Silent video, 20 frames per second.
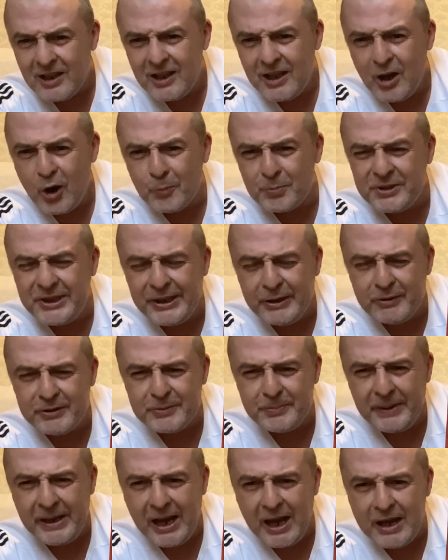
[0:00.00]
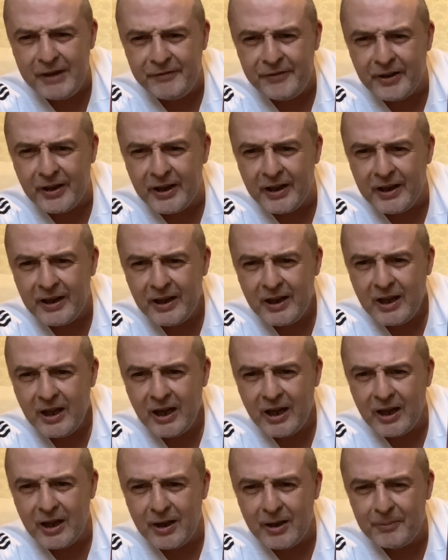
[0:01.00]
obsequious behaviour
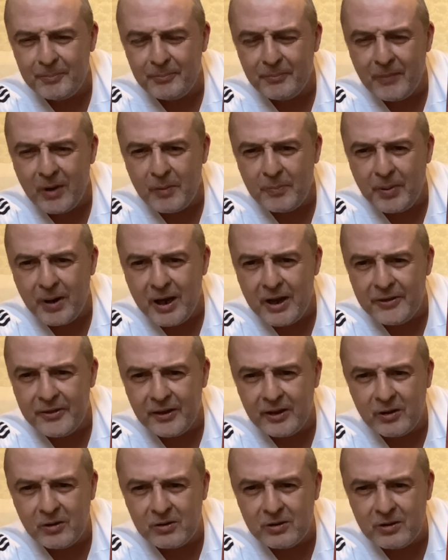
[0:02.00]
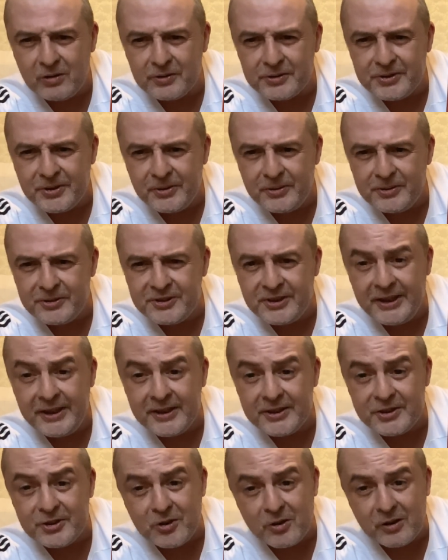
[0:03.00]
by the locals who see the
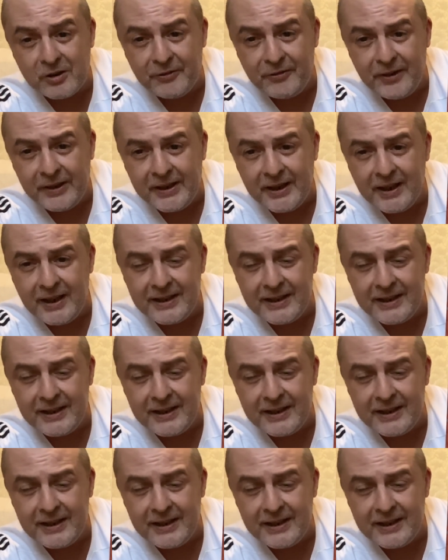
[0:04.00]
stronger figure